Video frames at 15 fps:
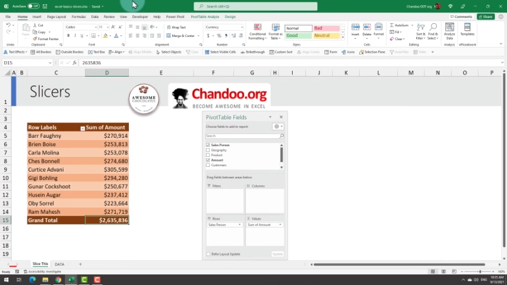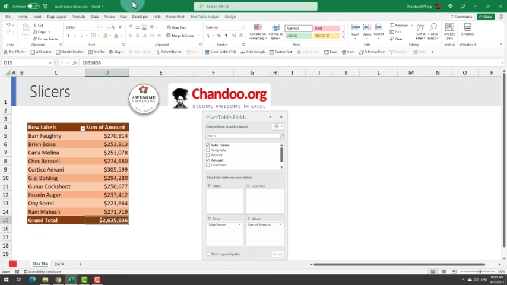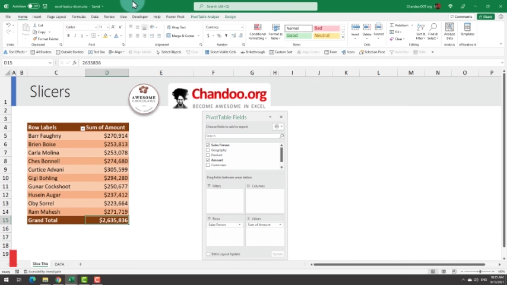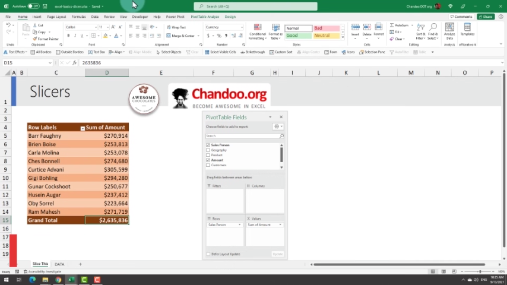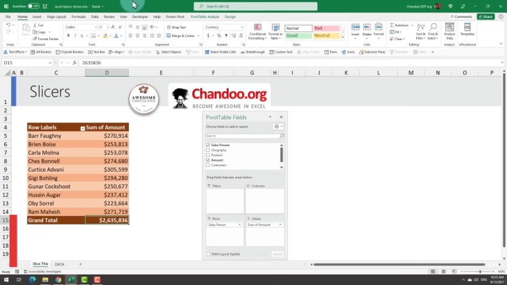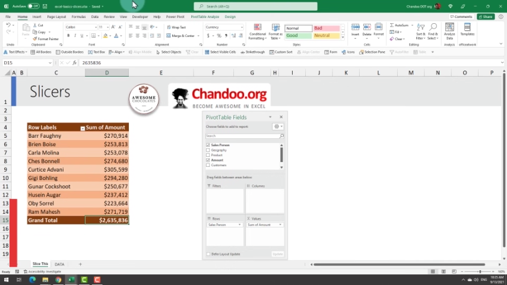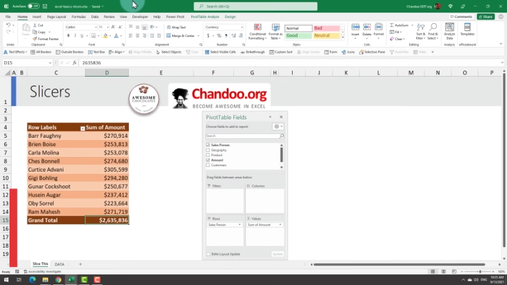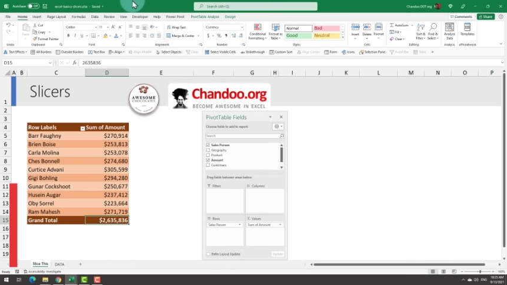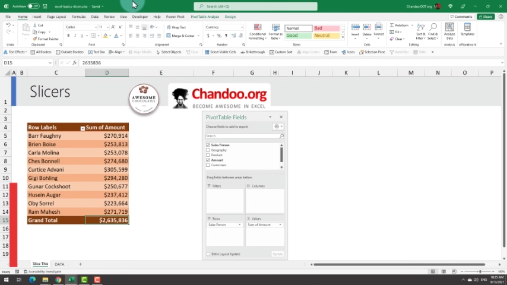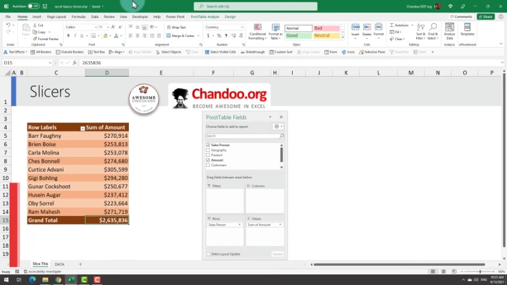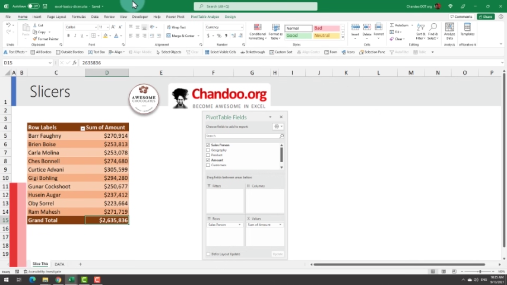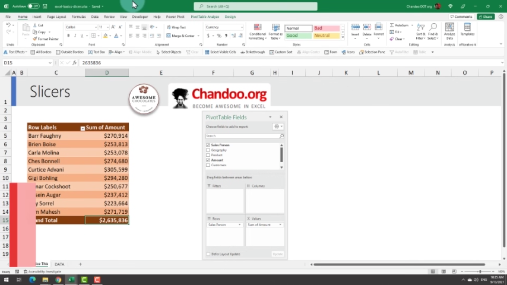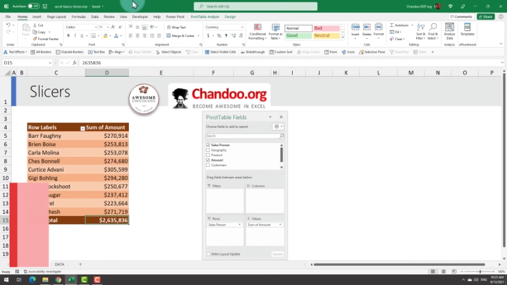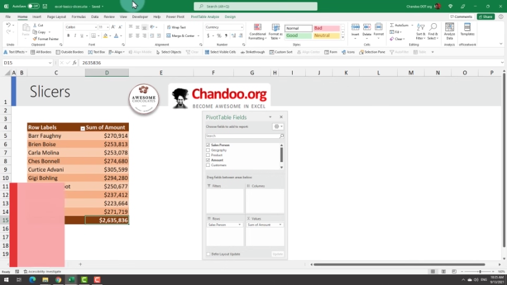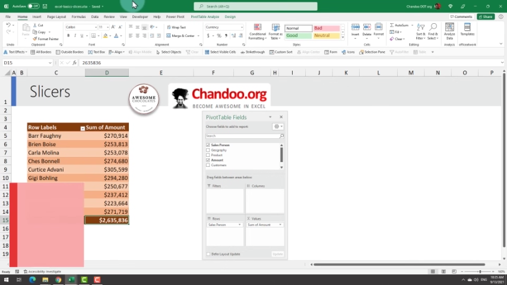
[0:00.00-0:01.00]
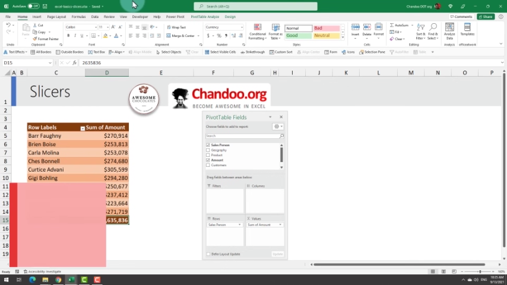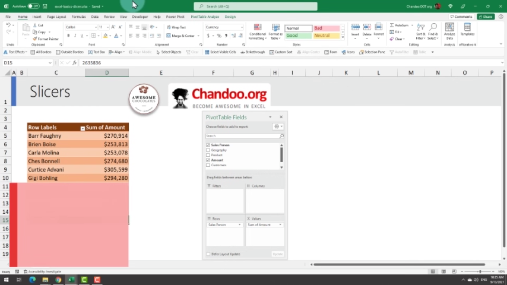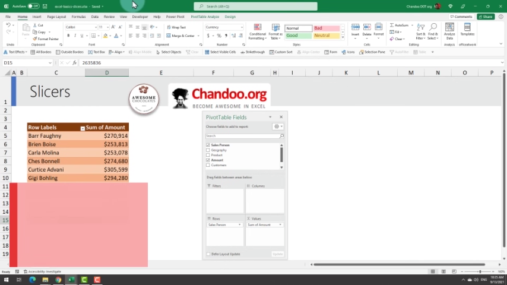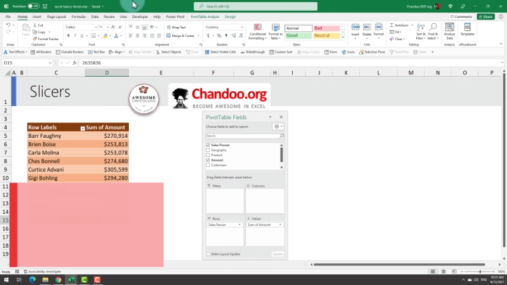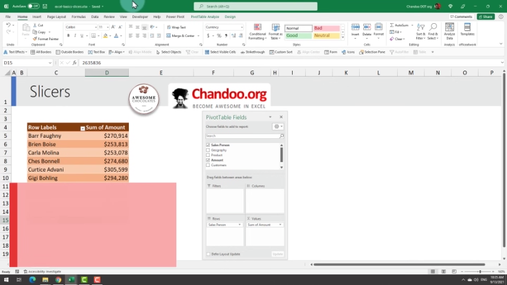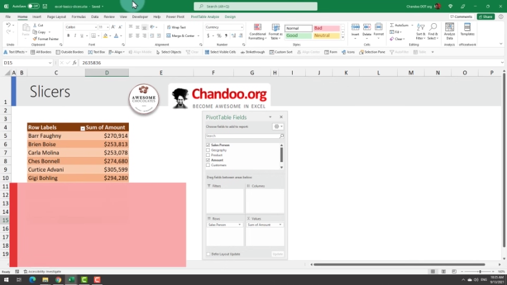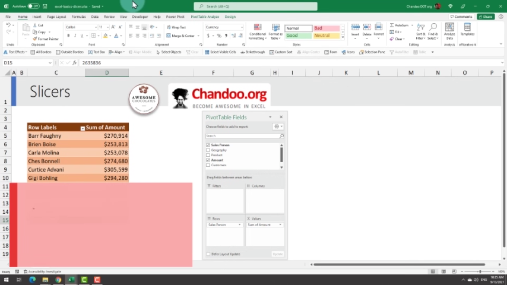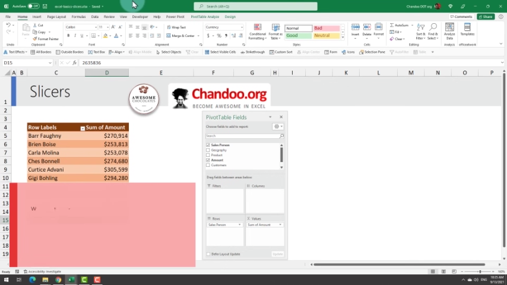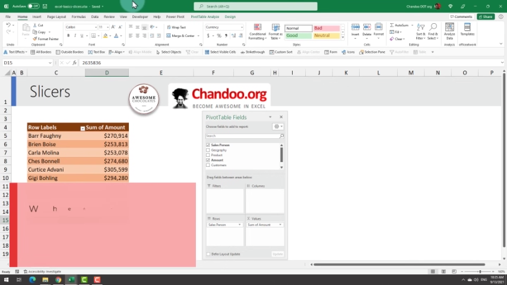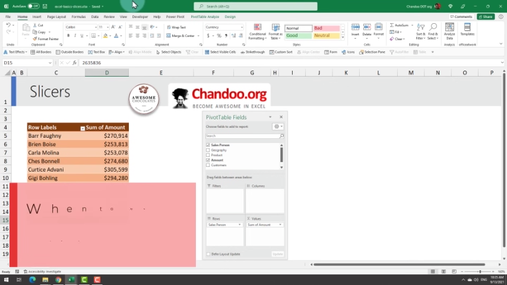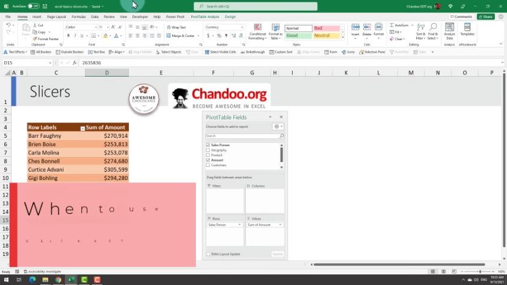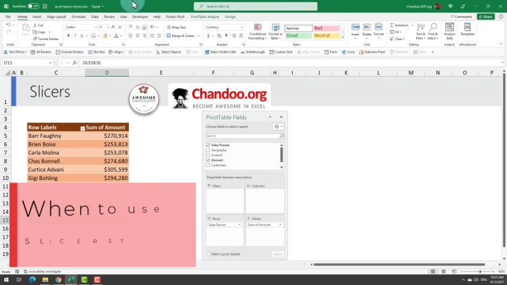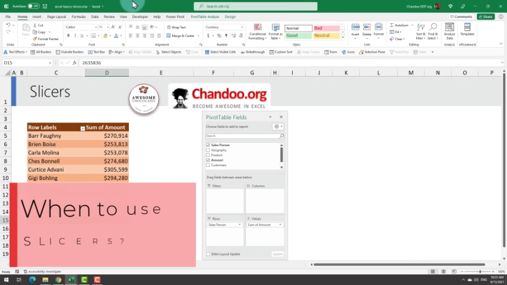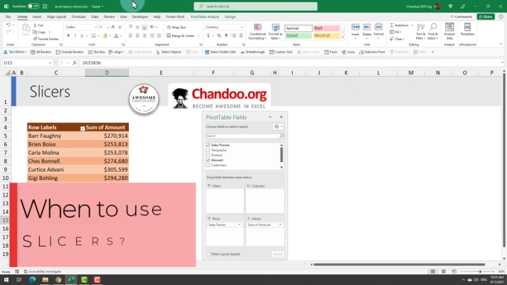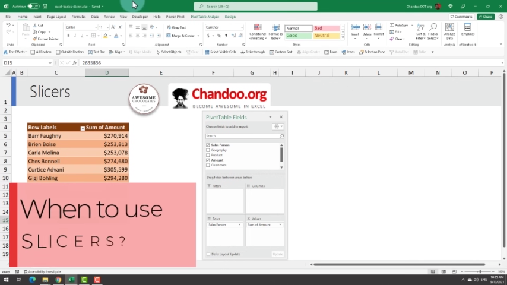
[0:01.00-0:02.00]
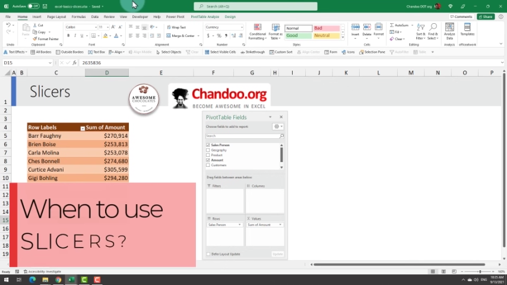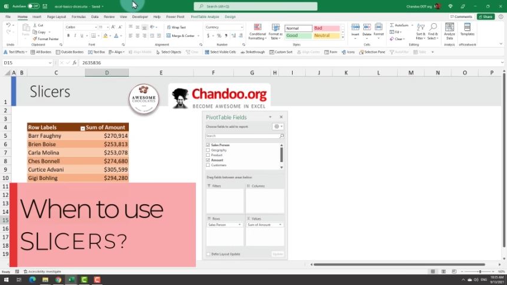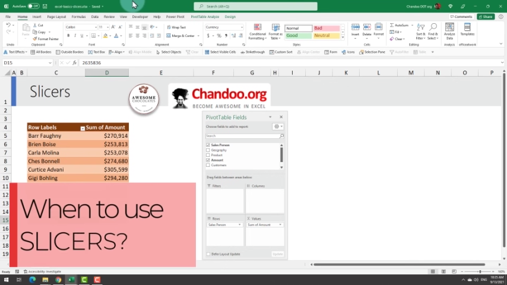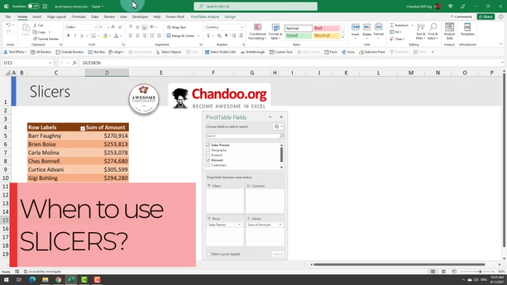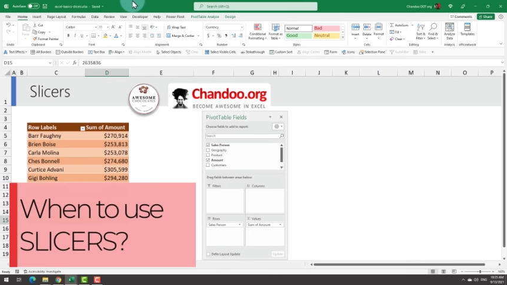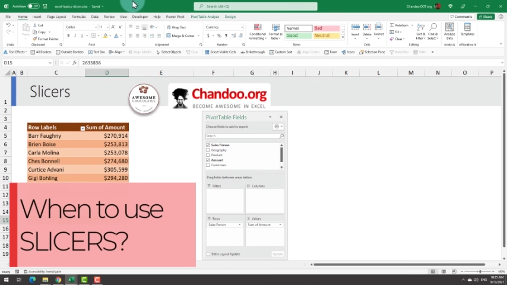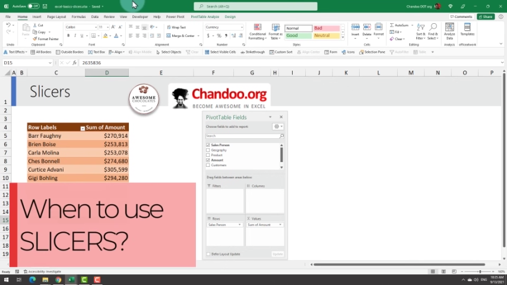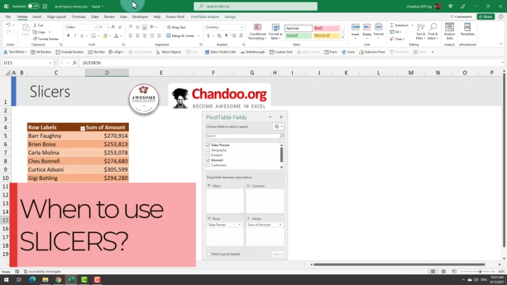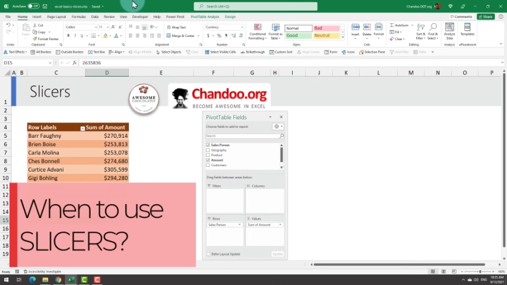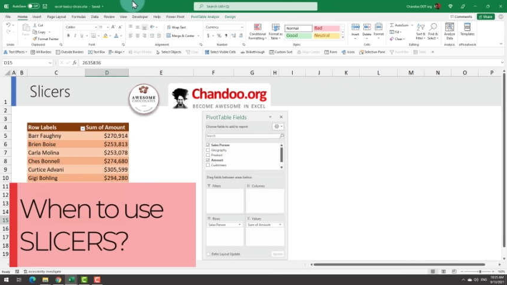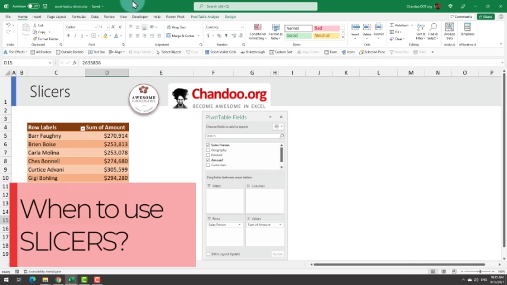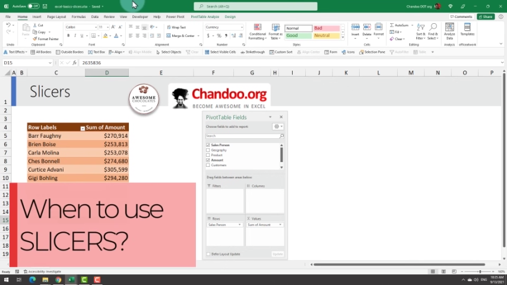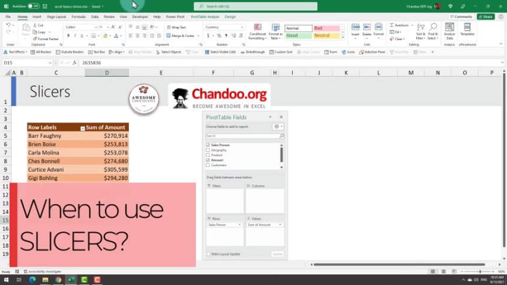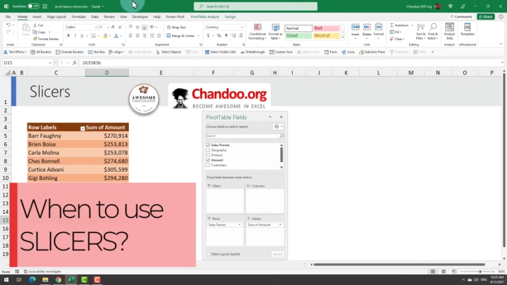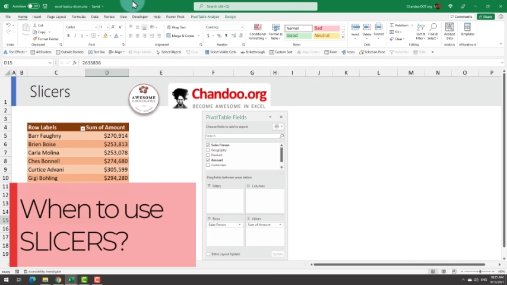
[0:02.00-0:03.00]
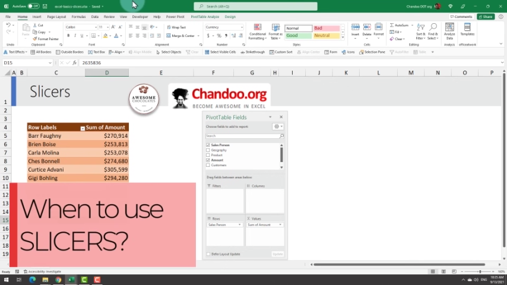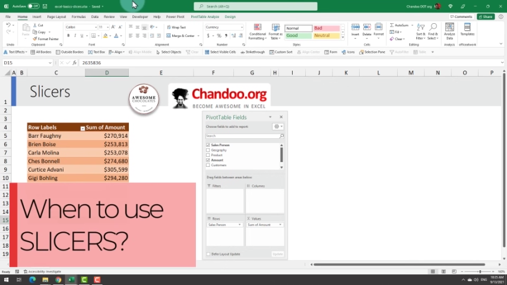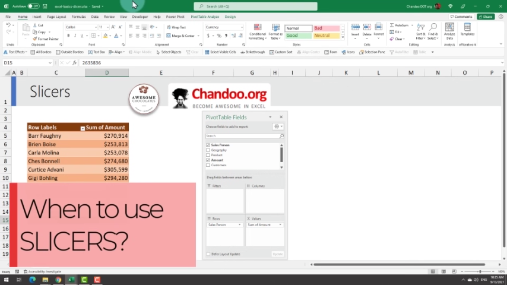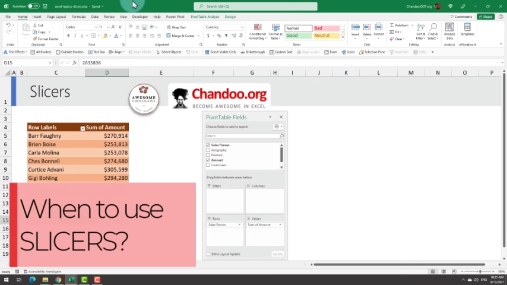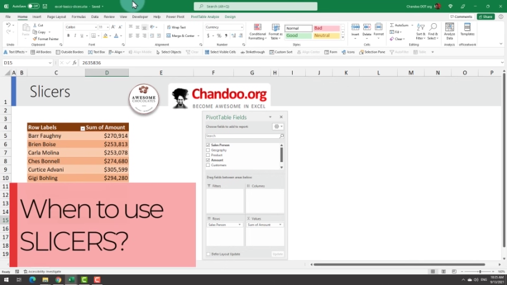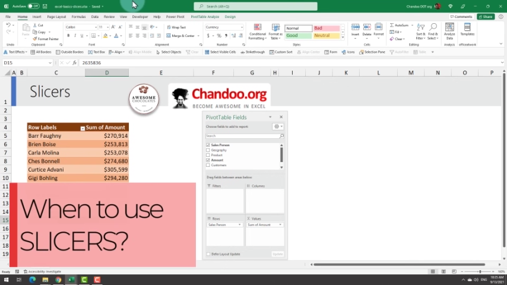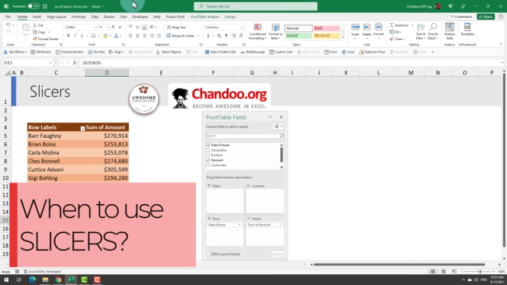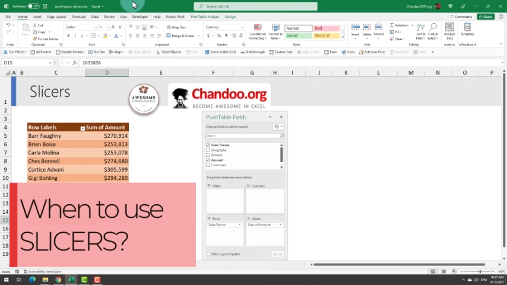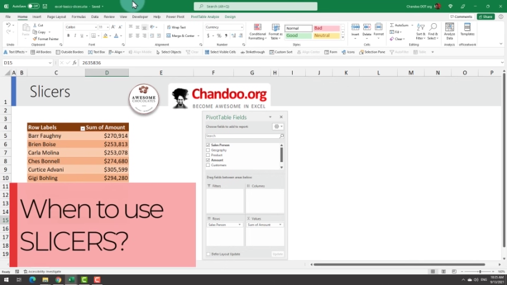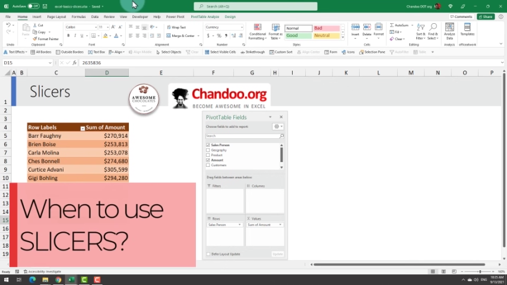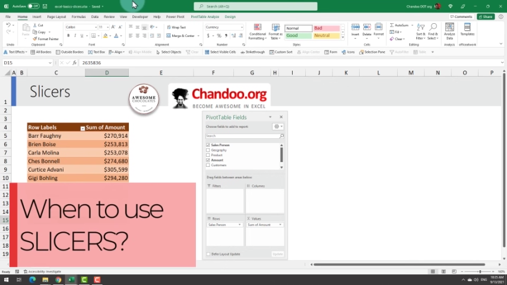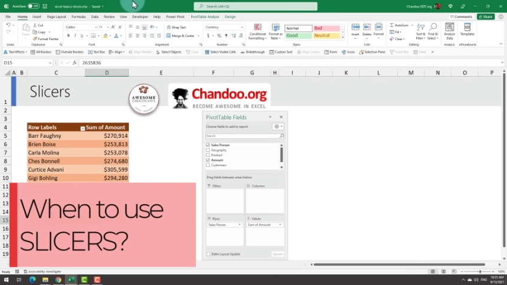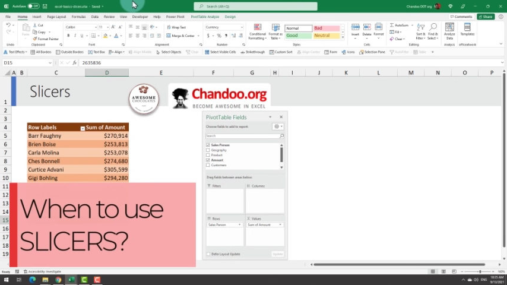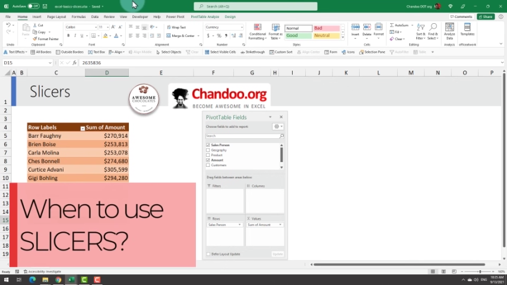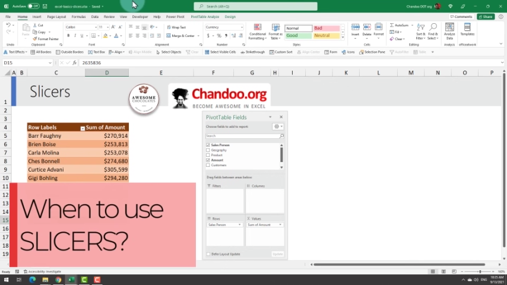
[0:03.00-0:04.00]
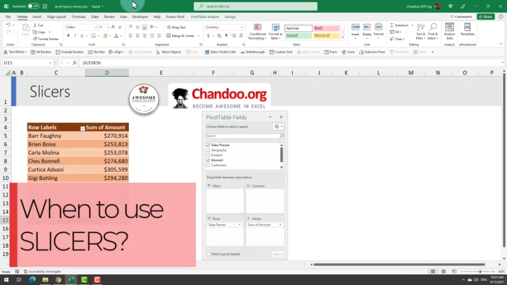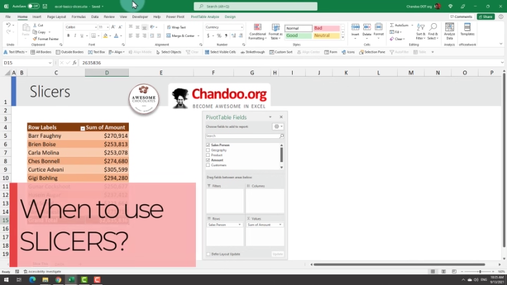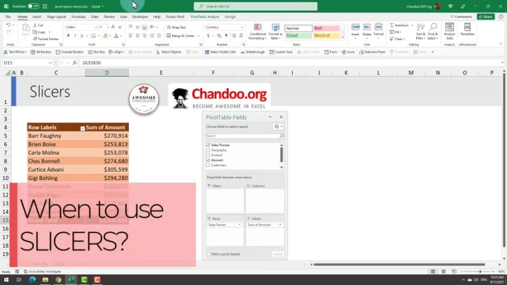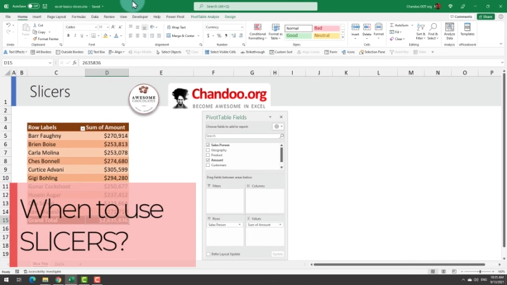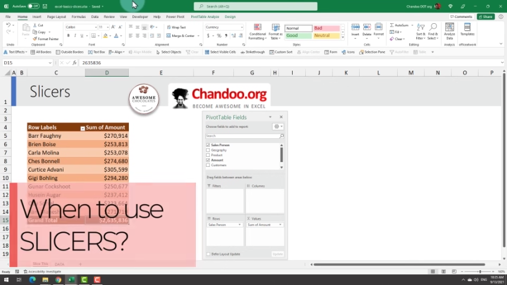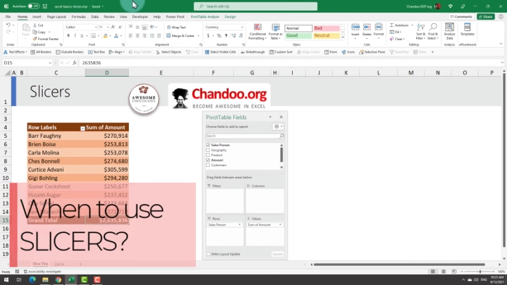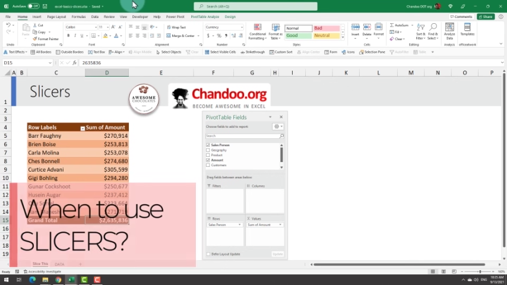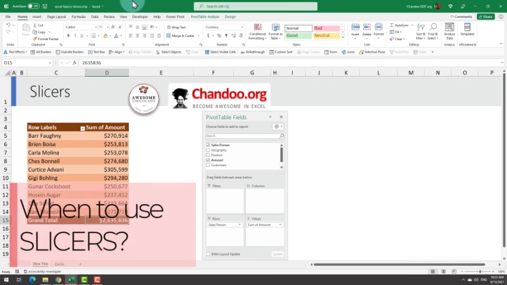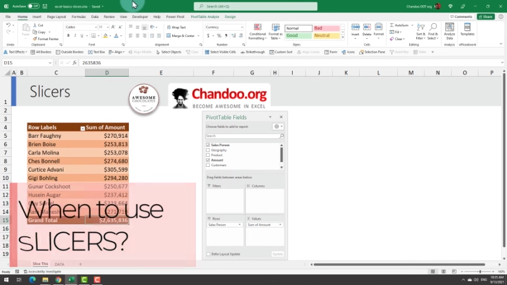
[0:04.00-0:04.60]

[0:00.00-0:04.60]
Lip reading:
[unreadable: no face in view]